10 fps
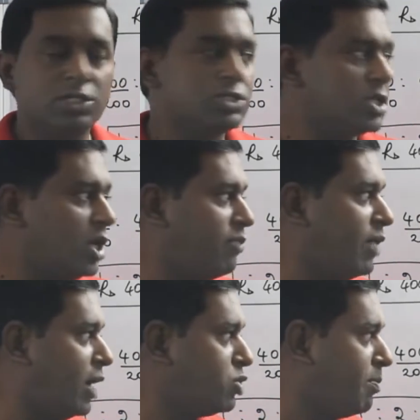So now
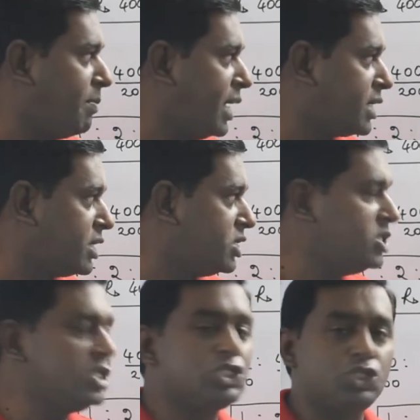we have to make
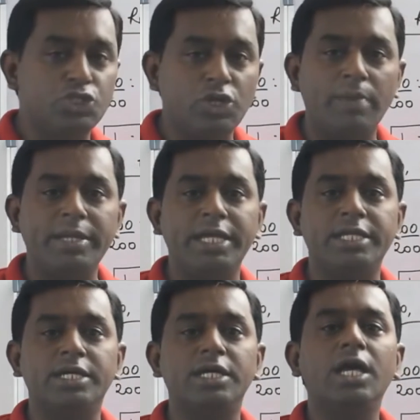each
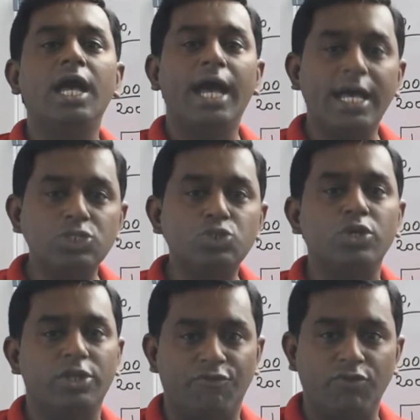denominator as
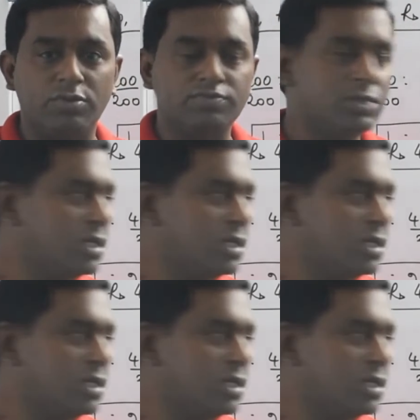24.